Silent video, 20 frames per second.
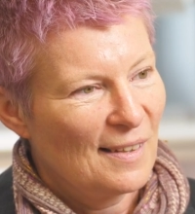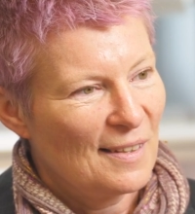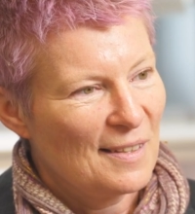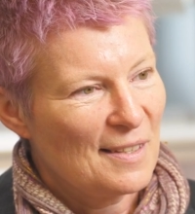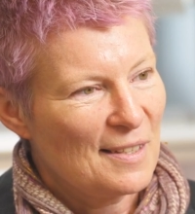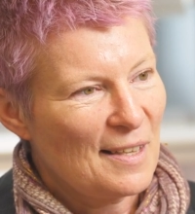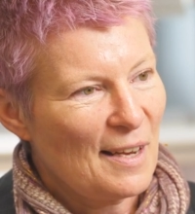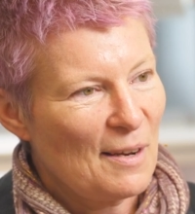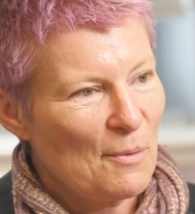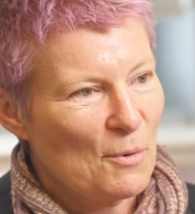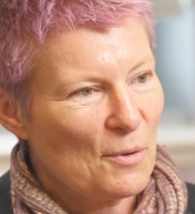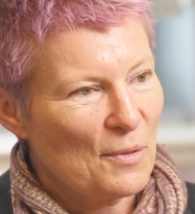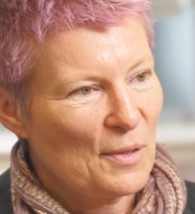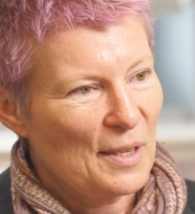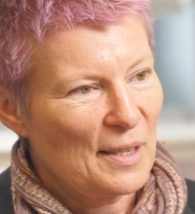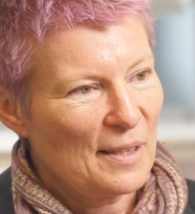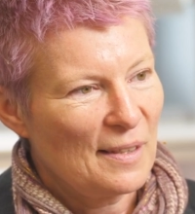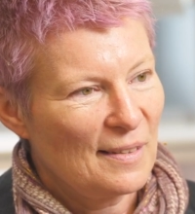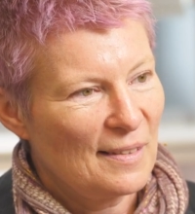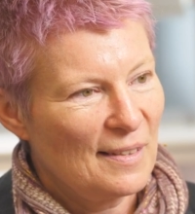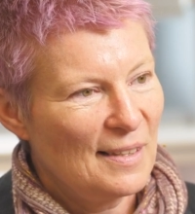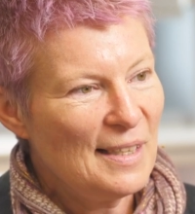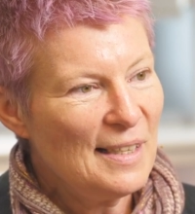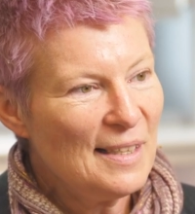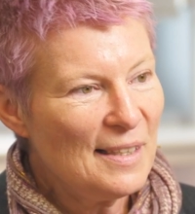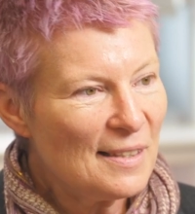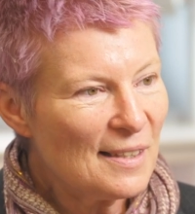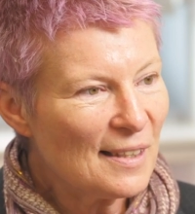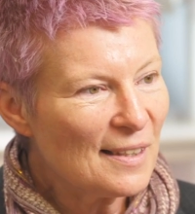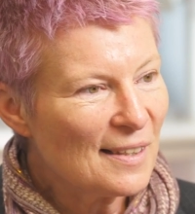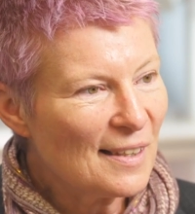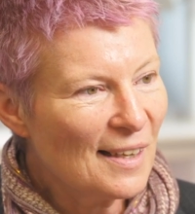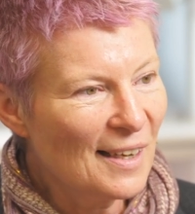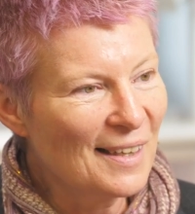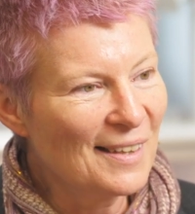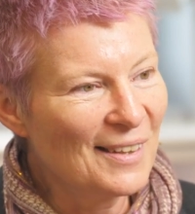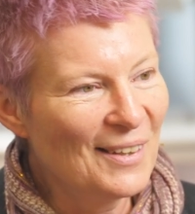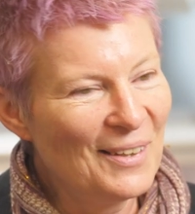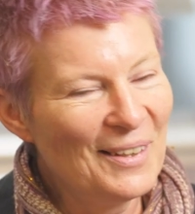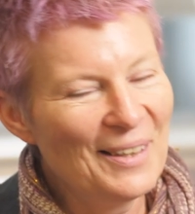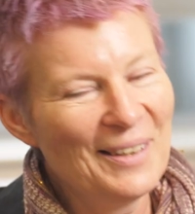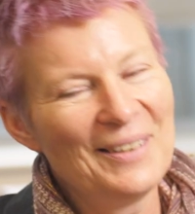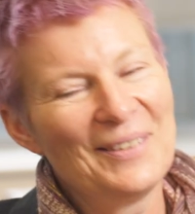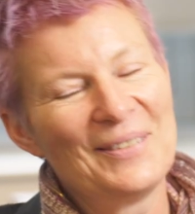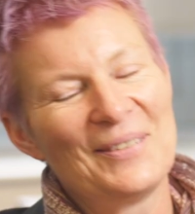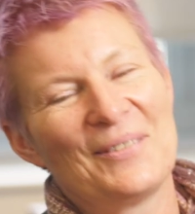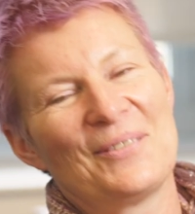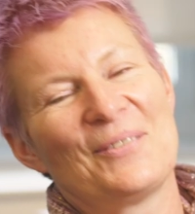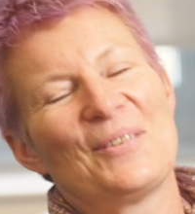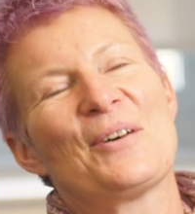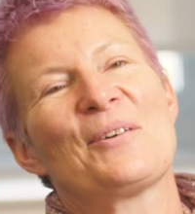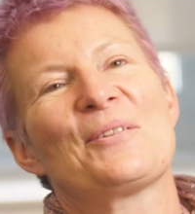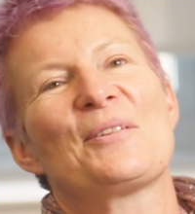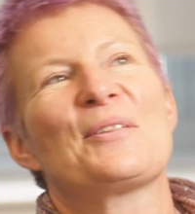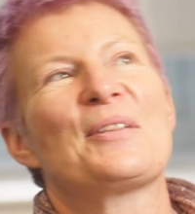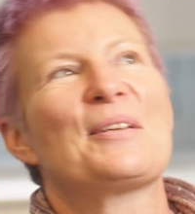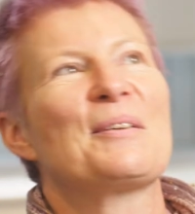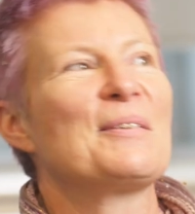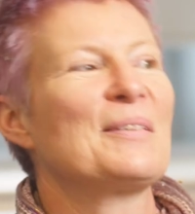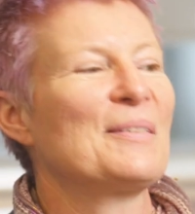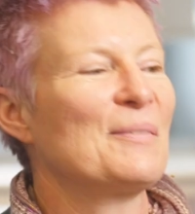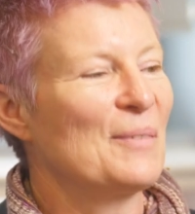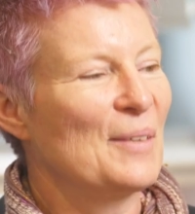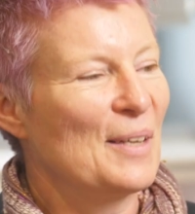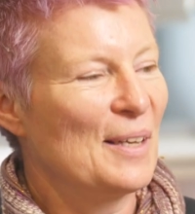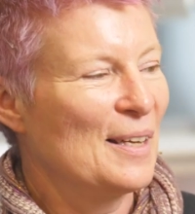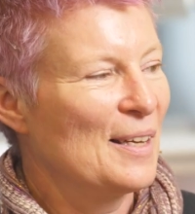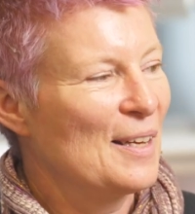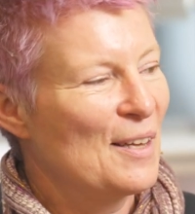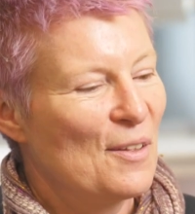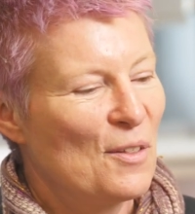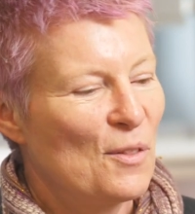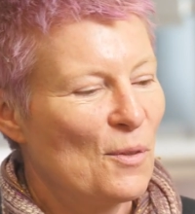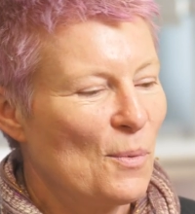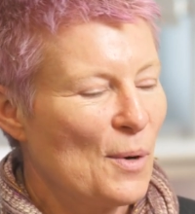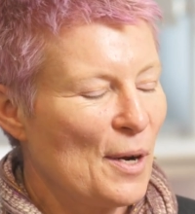and say what they need rather than the